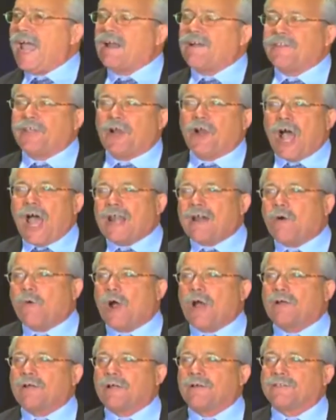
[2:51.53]
Are there auto
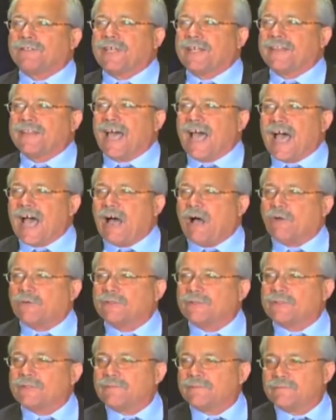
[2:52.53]
workers in the
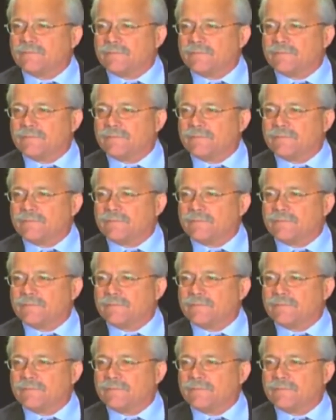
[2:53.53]
house?